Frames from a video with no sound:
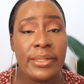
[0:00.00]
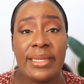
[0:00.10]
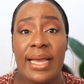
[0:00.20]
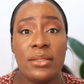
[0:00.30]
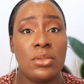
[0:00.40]

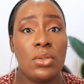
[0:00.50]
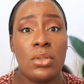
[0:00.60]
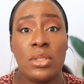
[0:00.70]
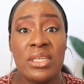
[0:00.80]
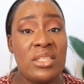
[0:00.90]
The guy, you
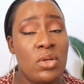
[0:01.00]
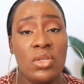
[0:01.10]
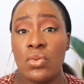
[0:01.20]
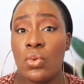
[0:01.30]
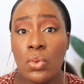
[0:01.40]
know, he said he's not
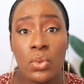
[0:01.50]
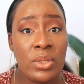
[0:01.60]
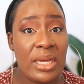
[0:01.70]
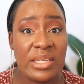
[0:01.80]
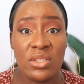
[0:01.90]
in
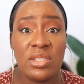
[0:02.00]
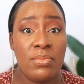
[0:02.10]
school, that he has not